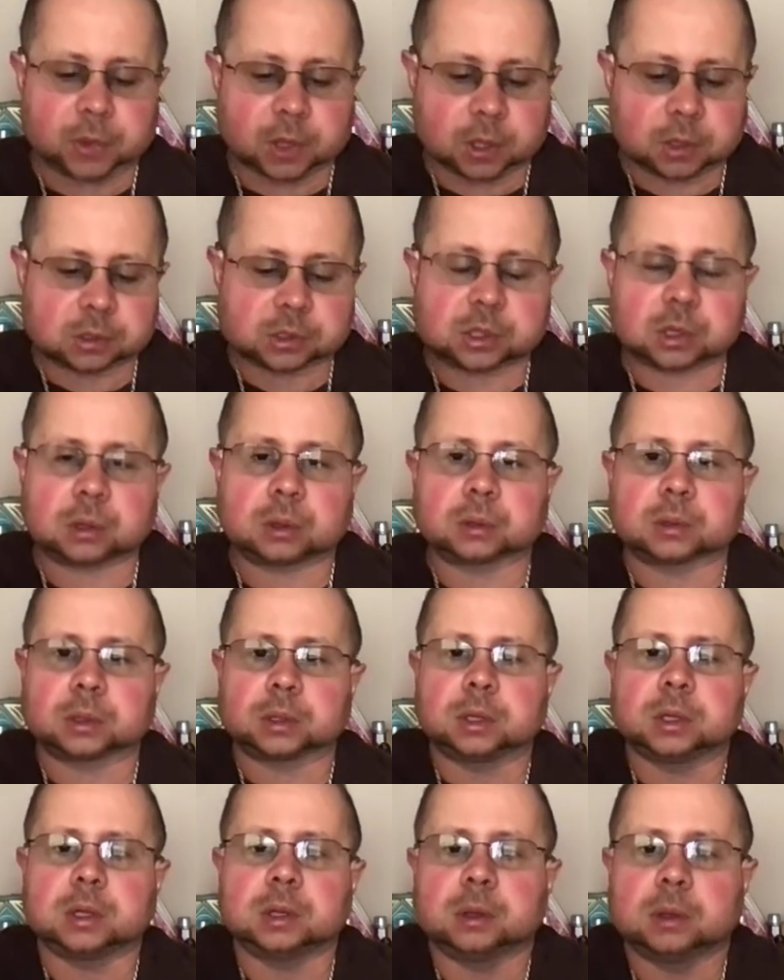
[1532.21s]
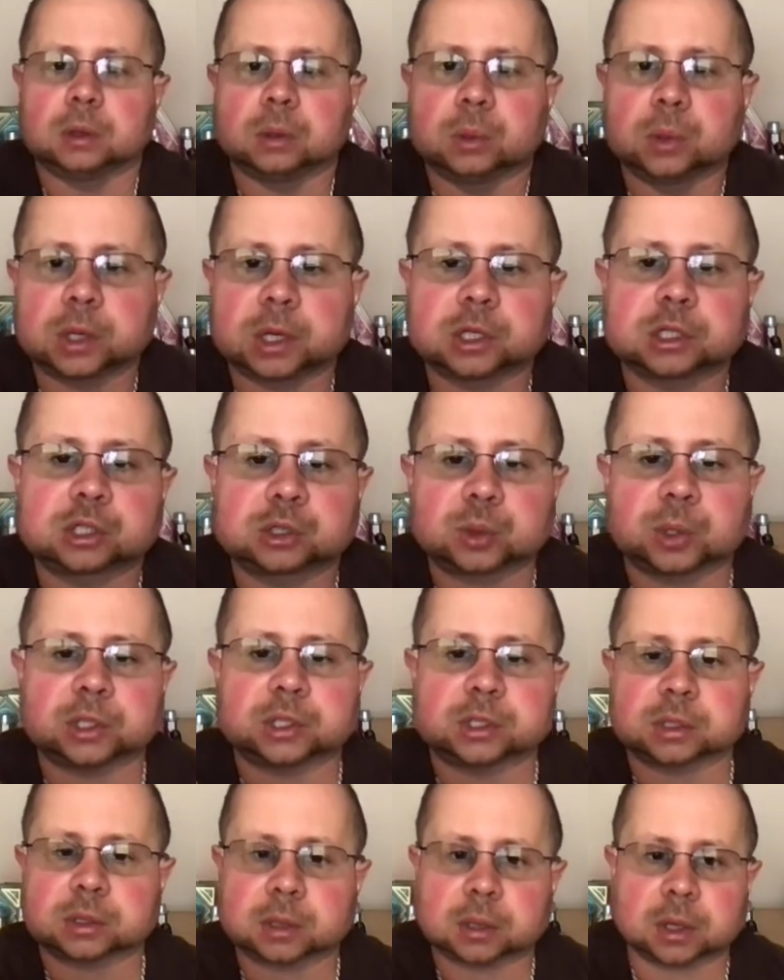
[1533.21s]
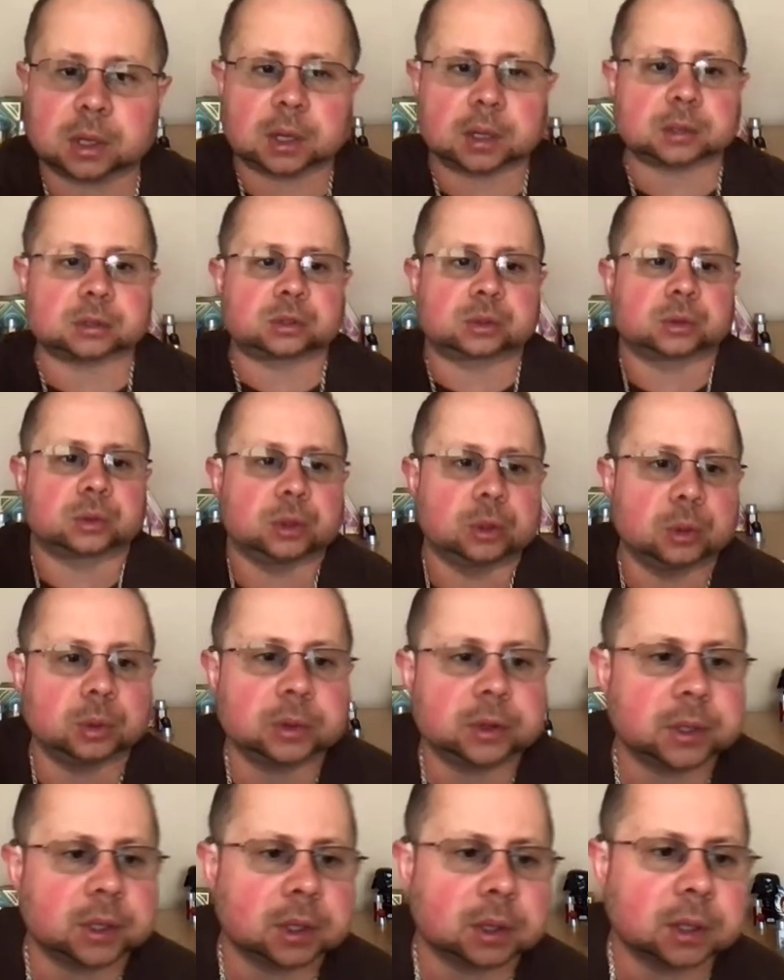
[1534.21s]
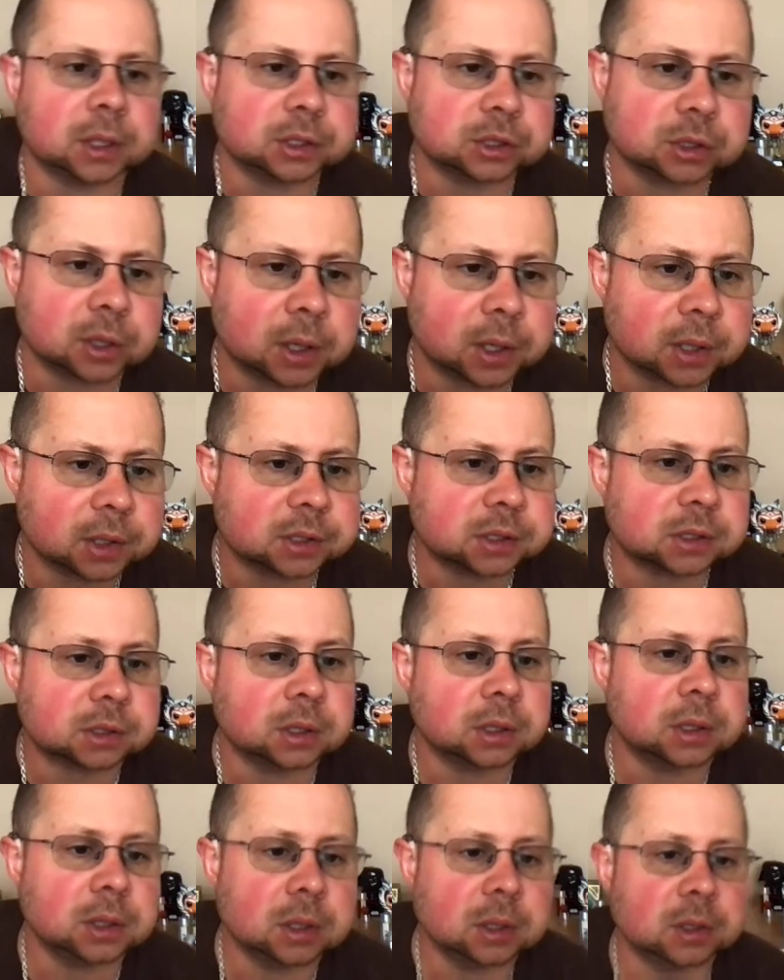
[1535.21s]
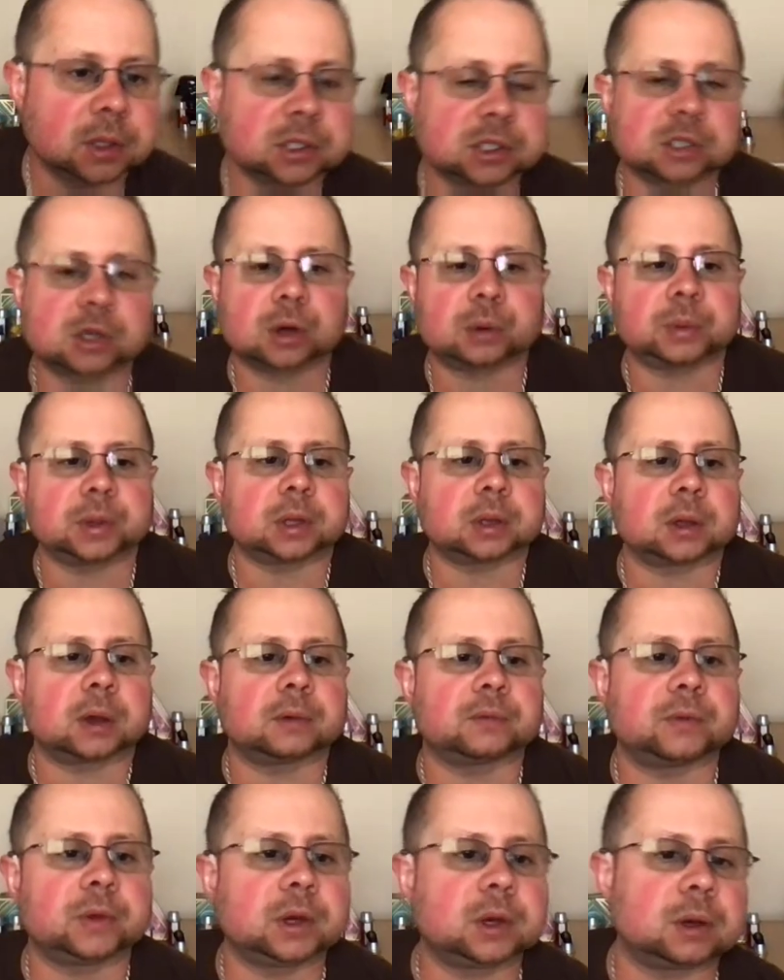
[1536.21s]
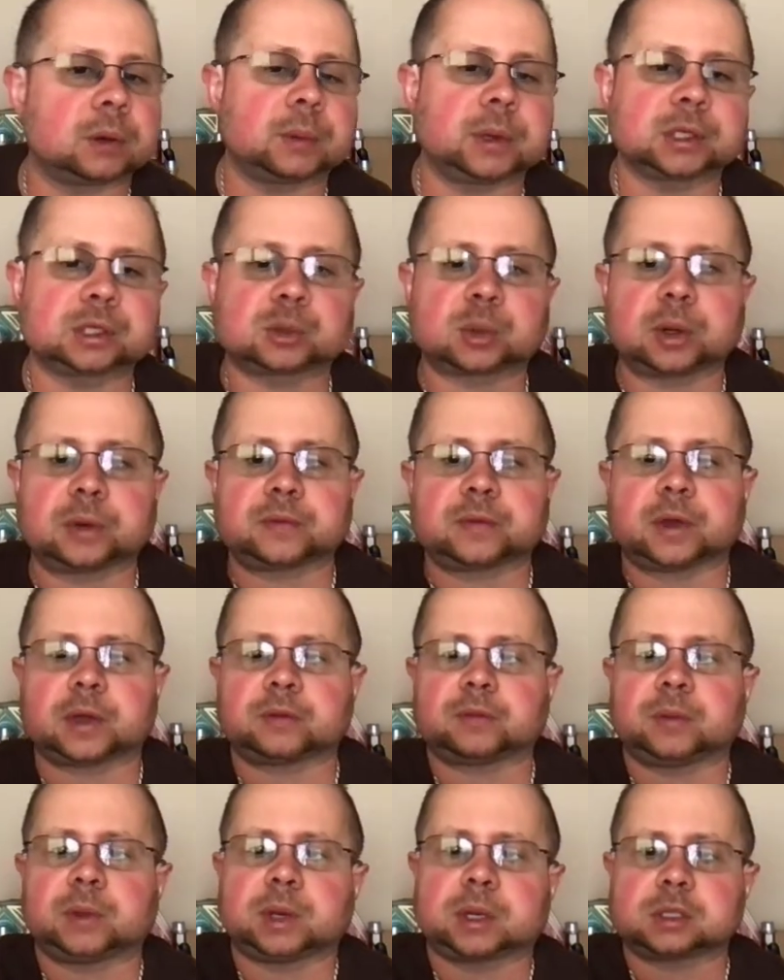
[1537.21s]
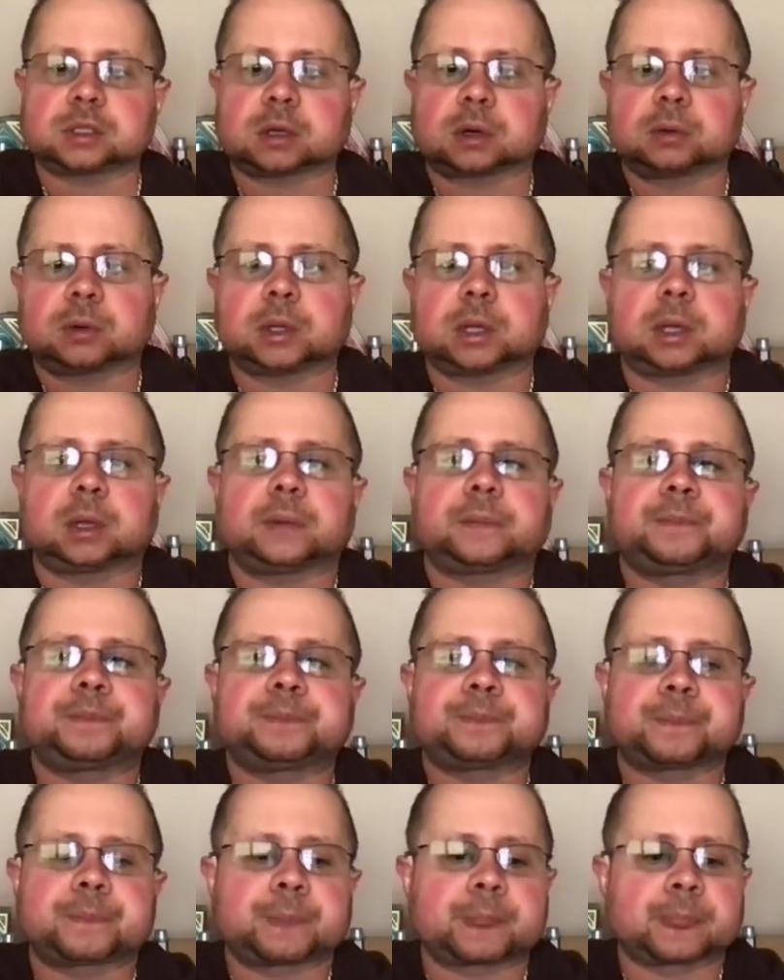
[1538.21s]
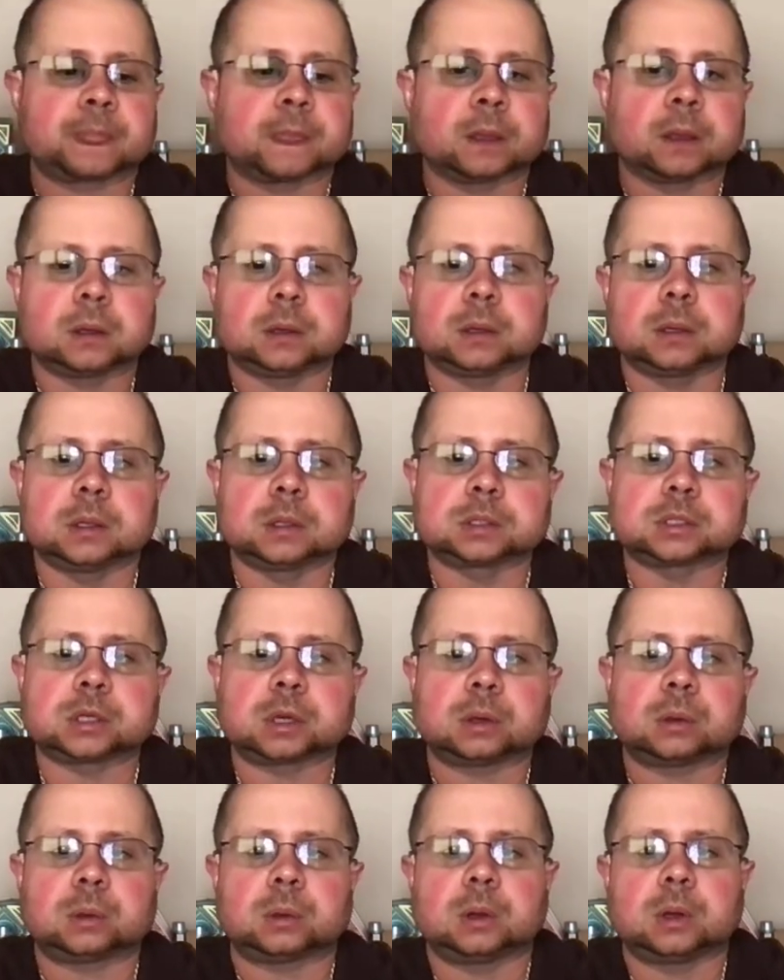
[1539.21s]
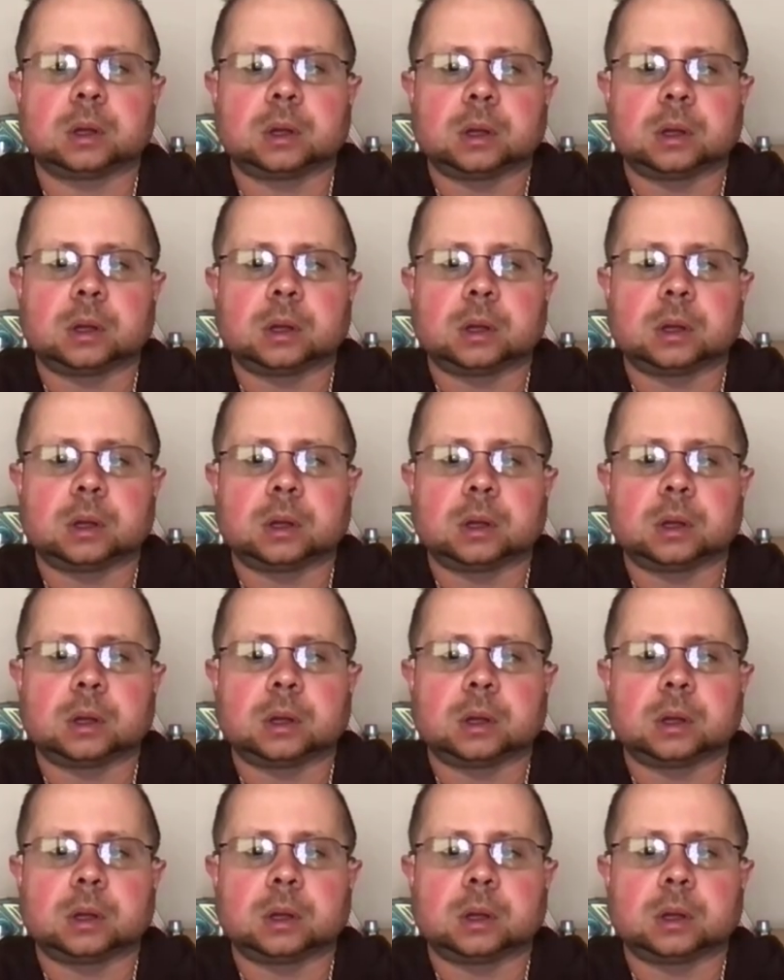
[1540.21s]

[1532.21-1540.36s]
So we can switch through the electronics. This is gonna be a long video. I'm at 25 minutes already. So